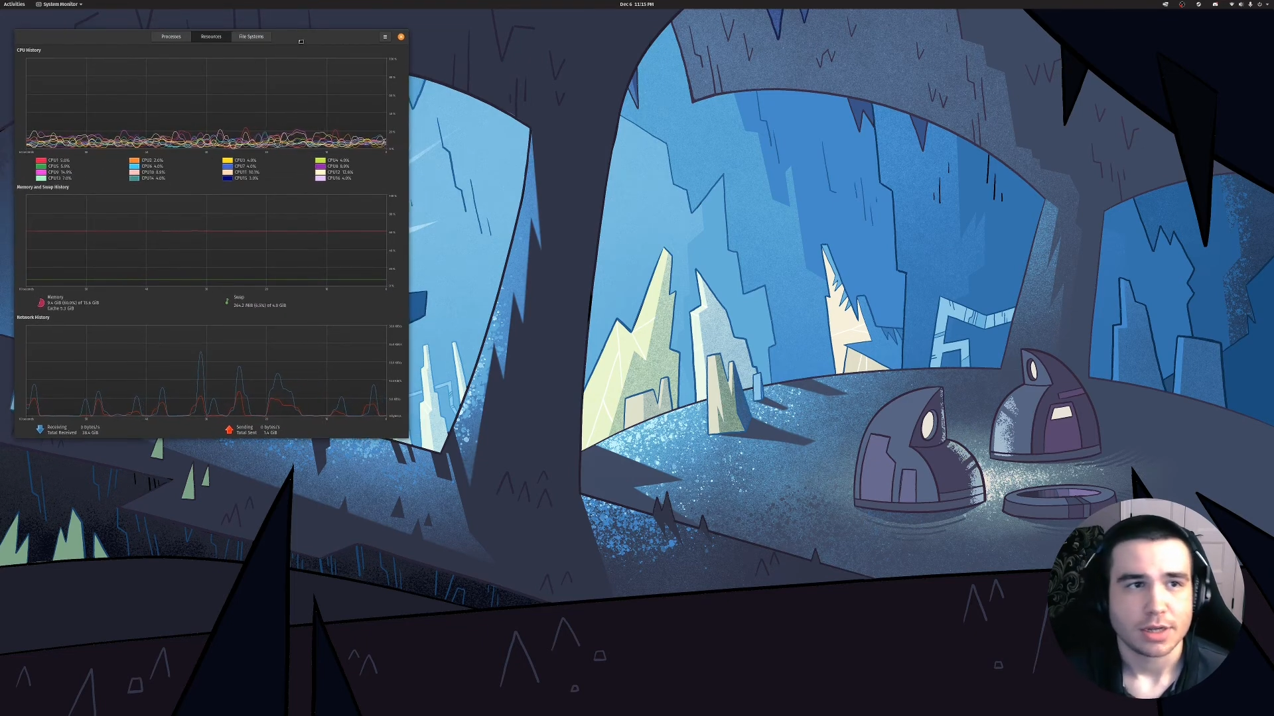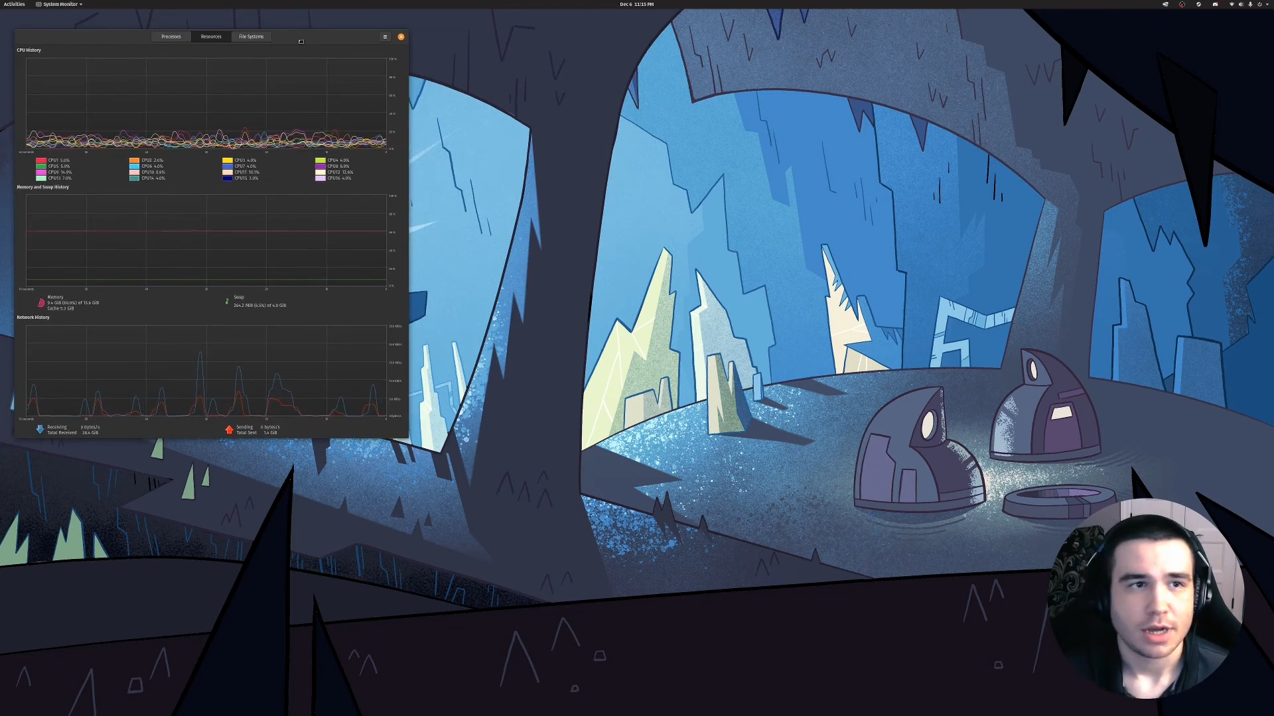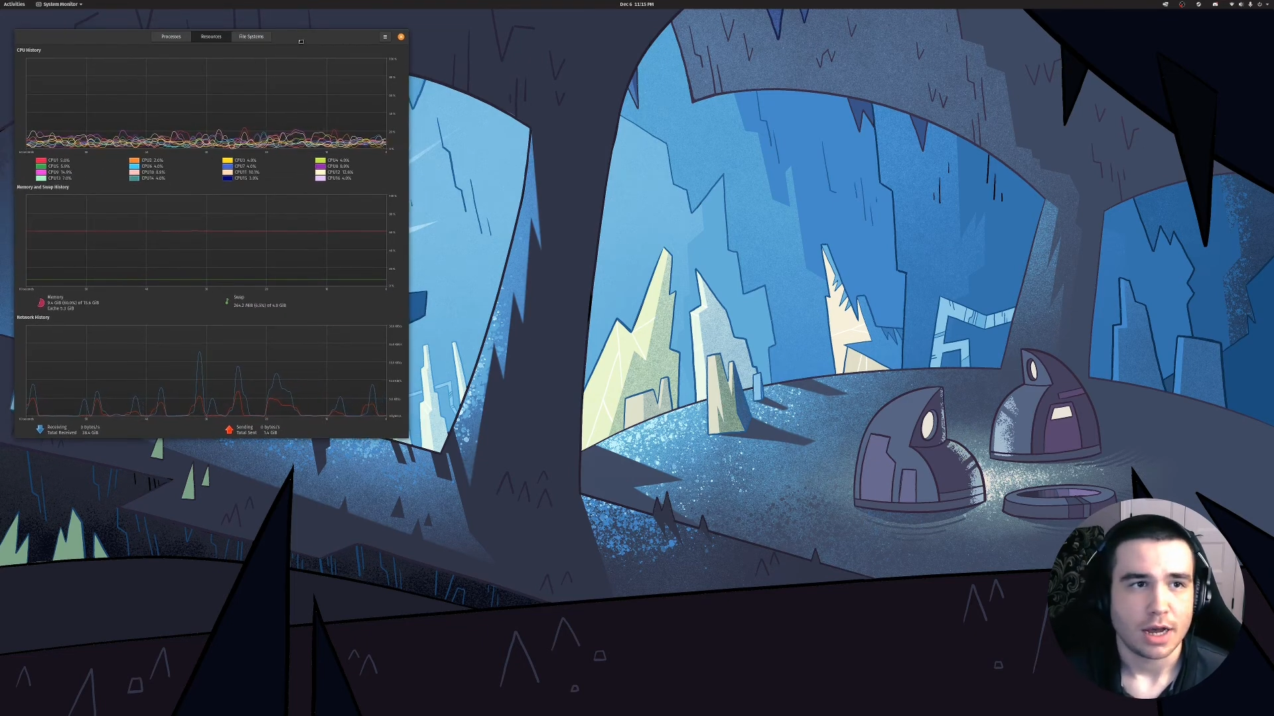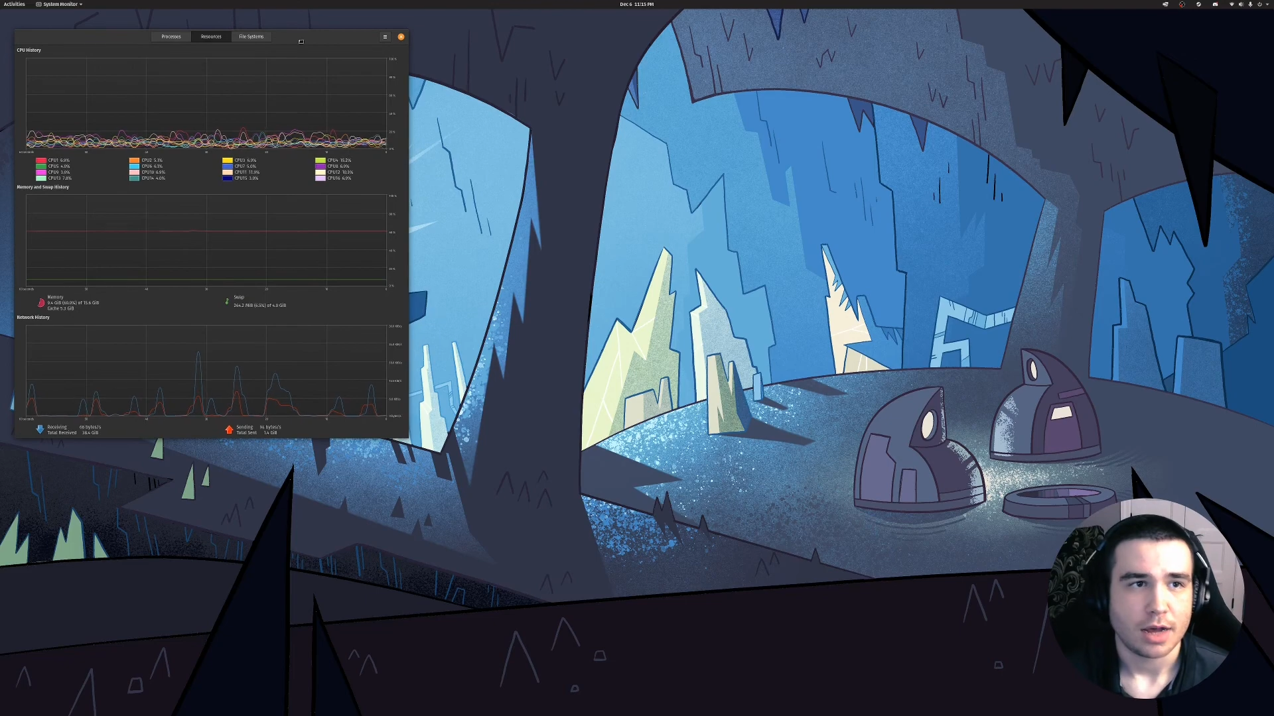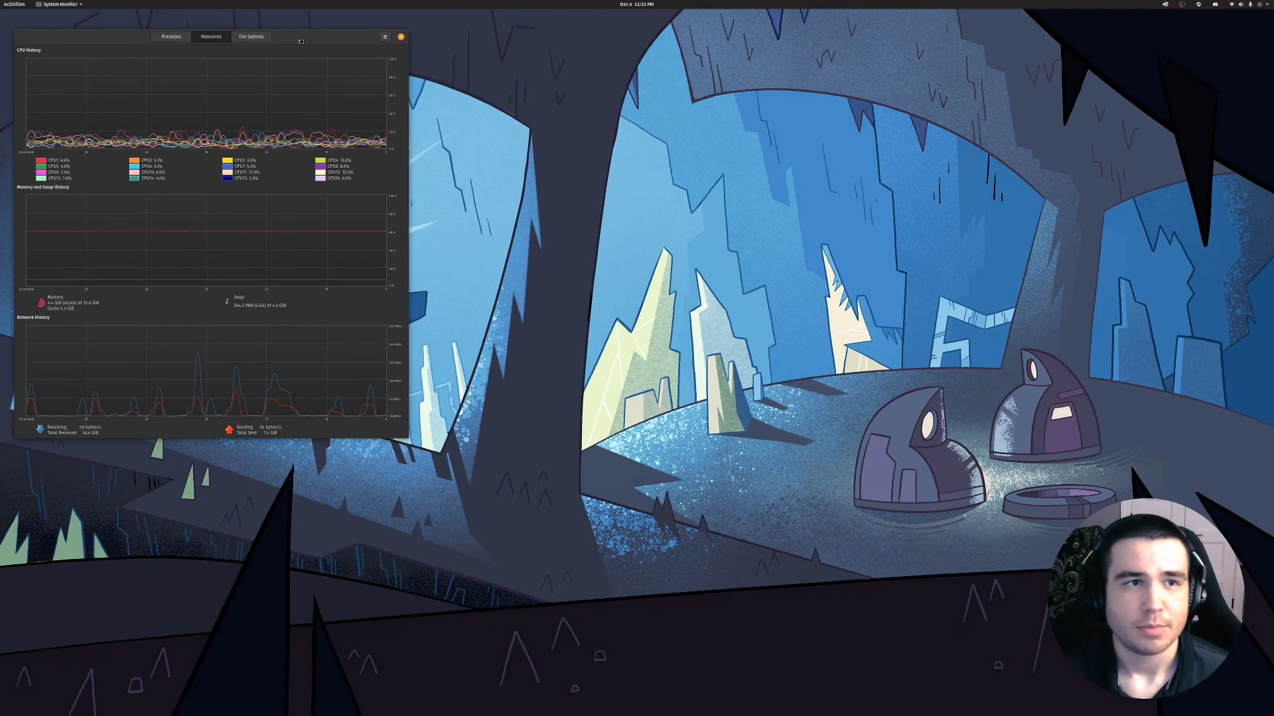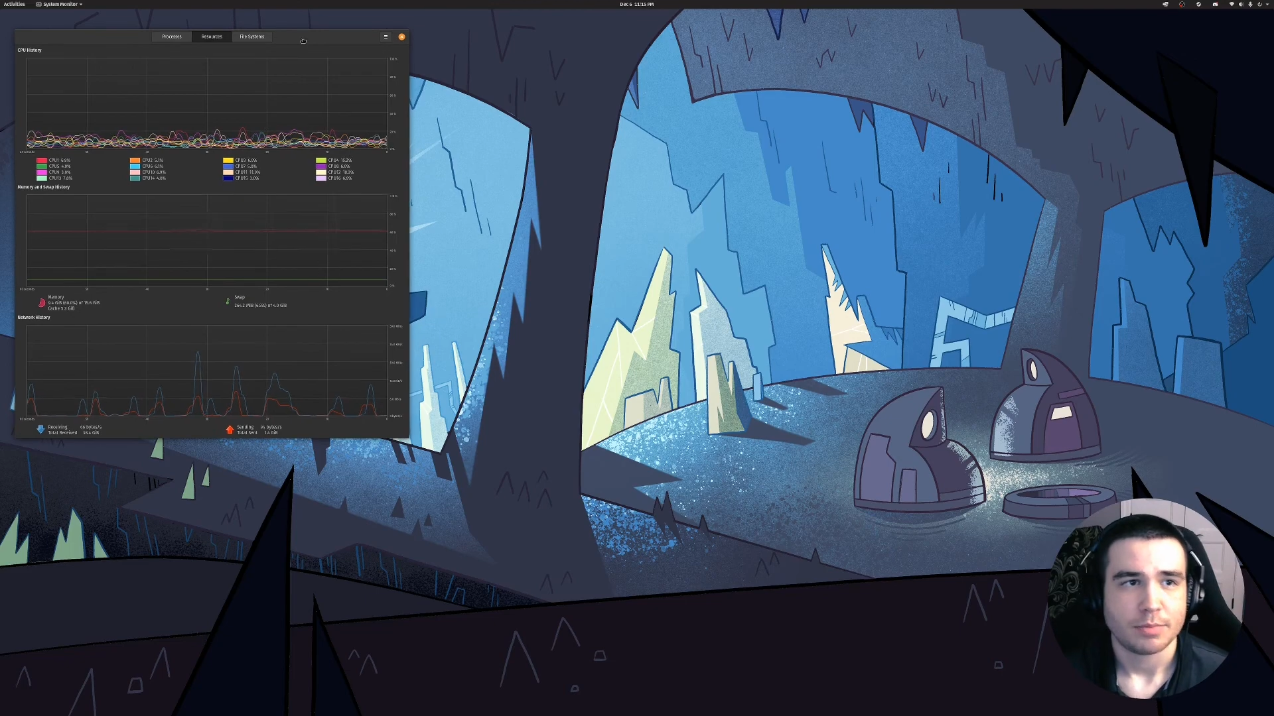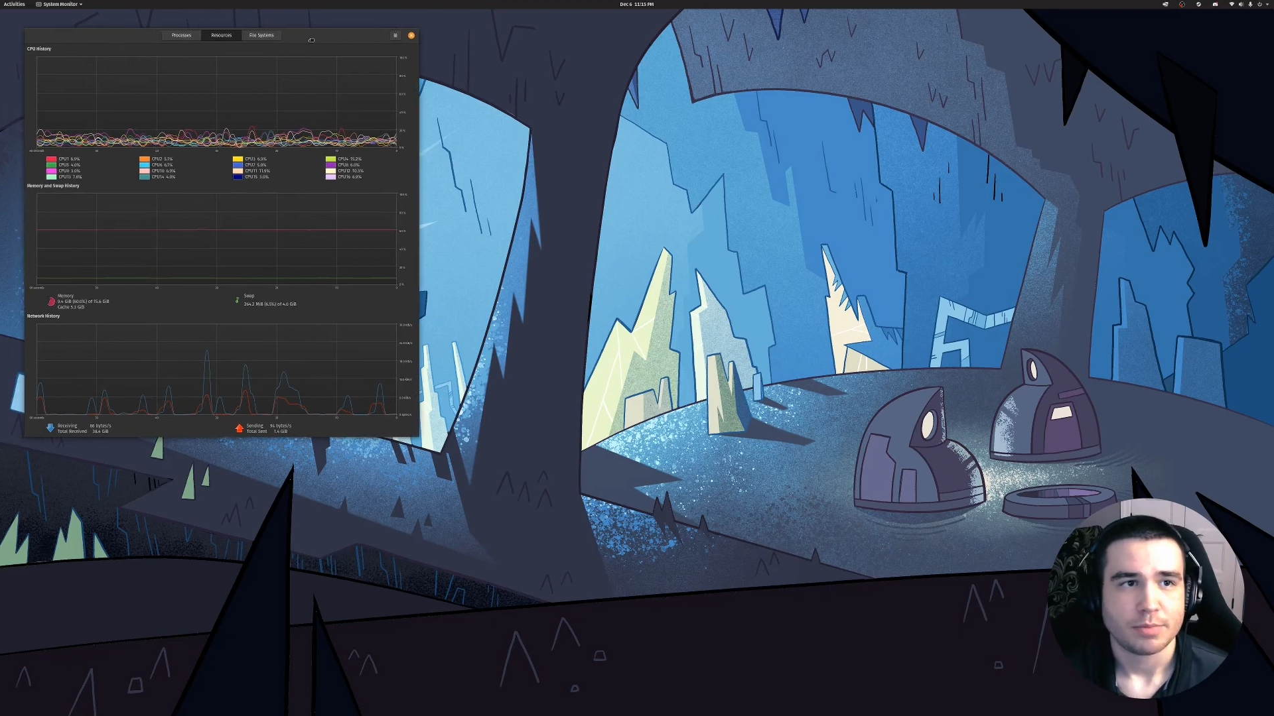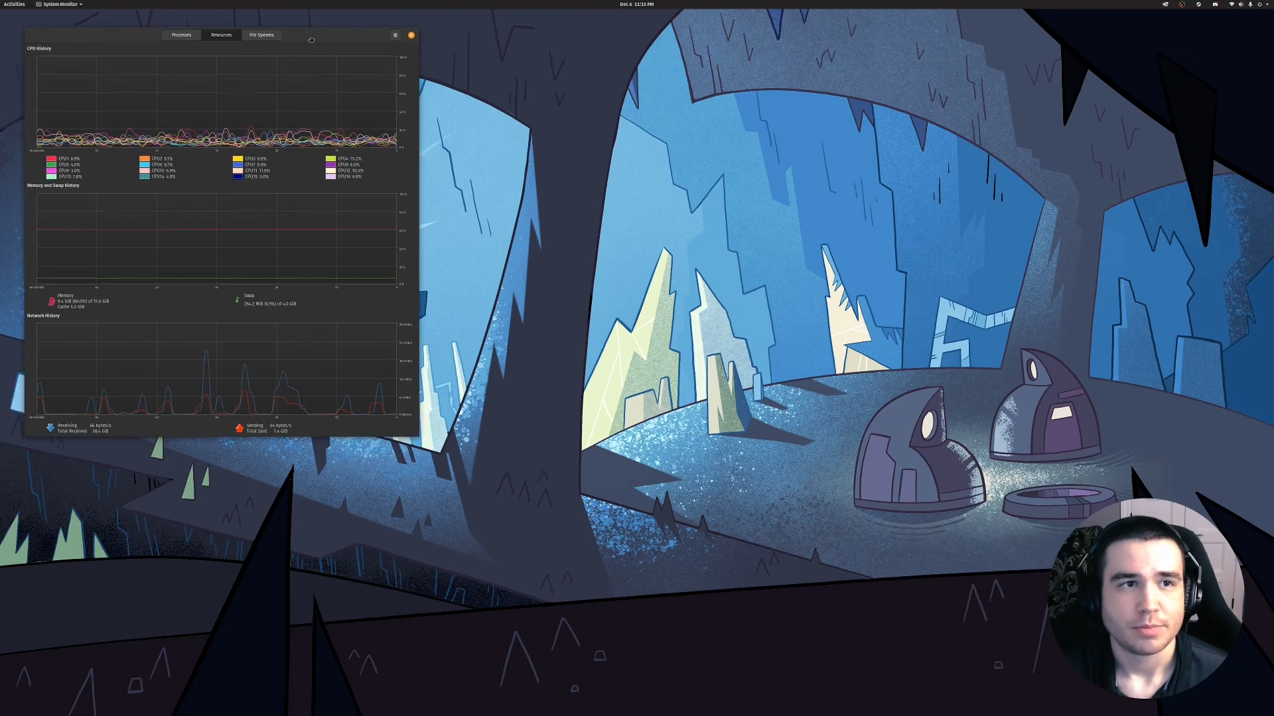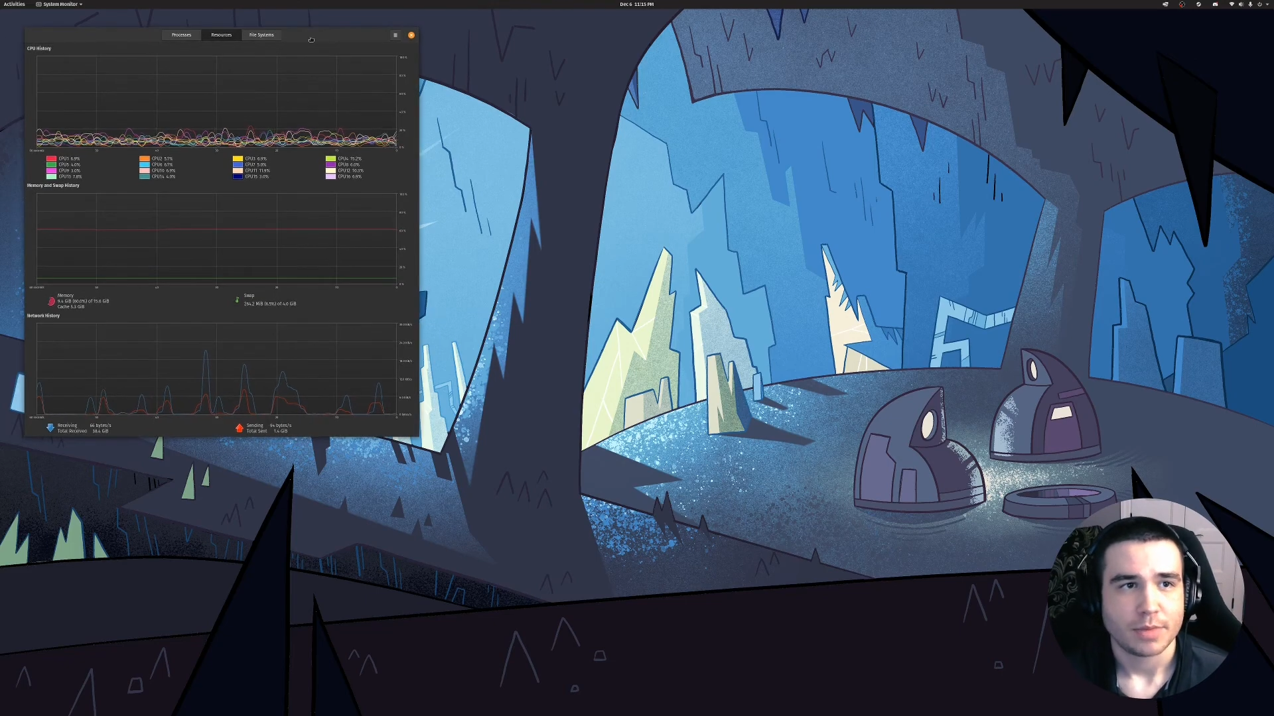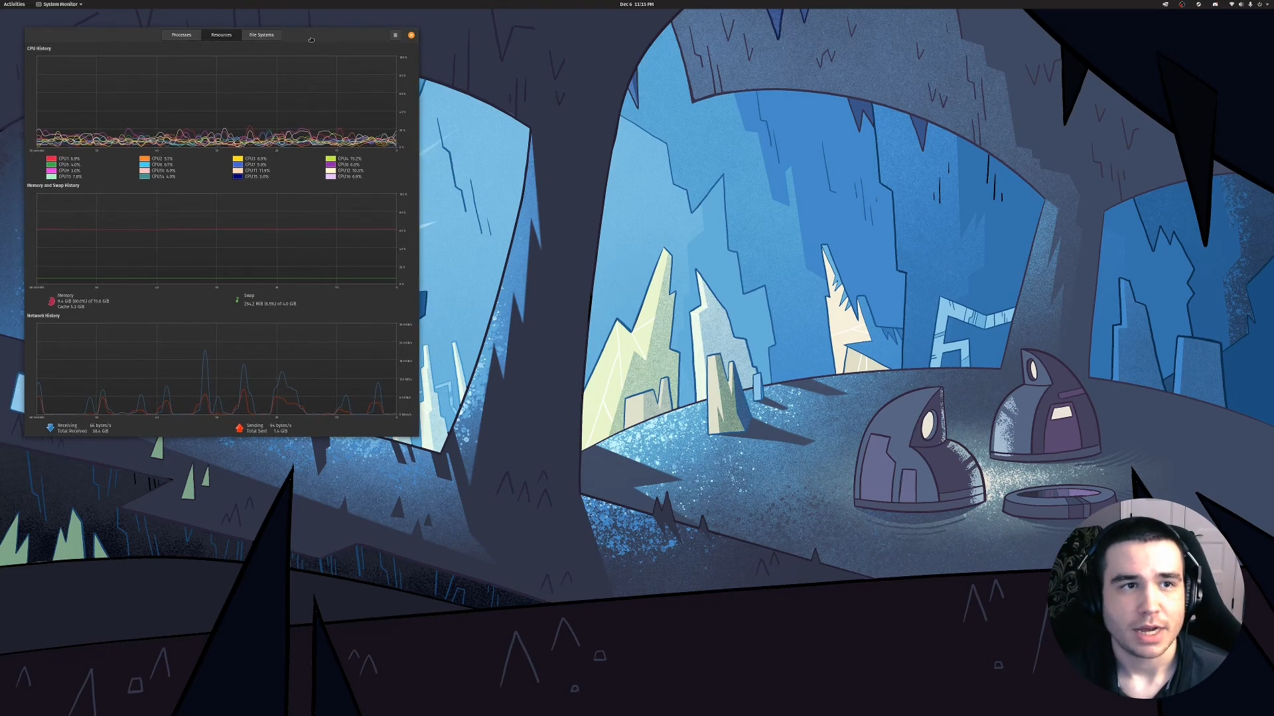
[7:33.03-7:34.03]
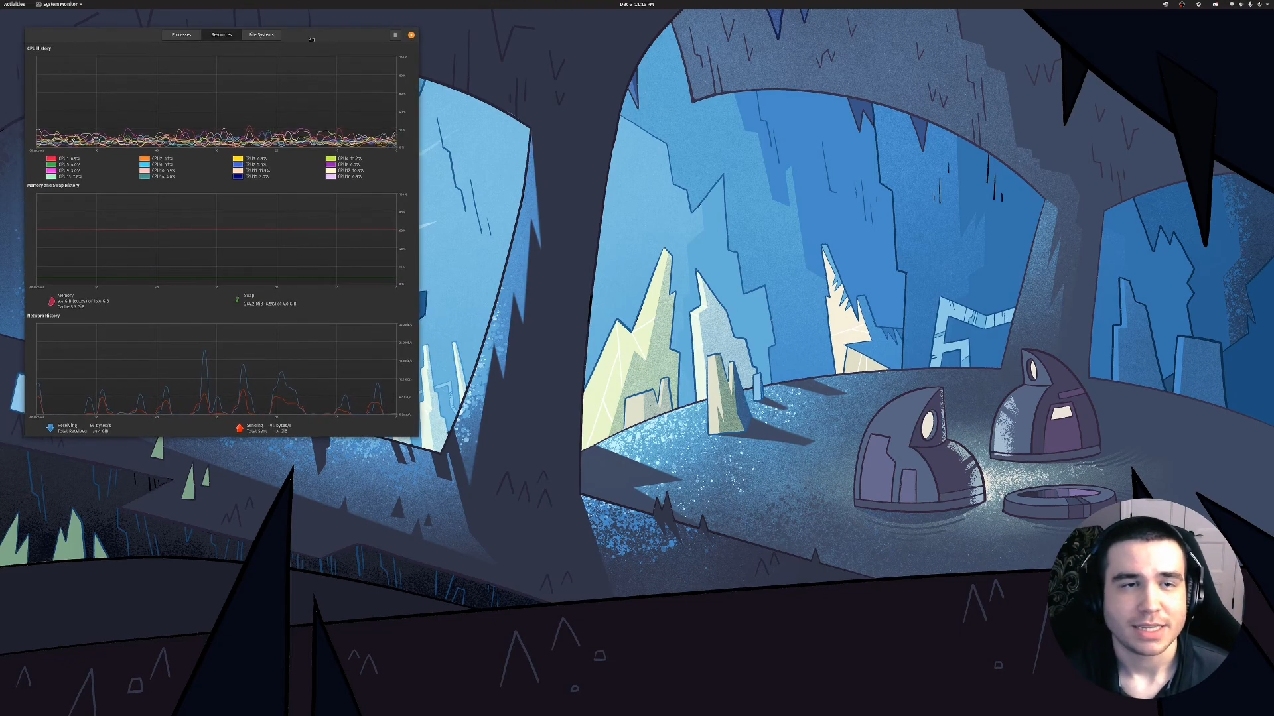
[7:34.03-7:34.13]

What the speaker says: I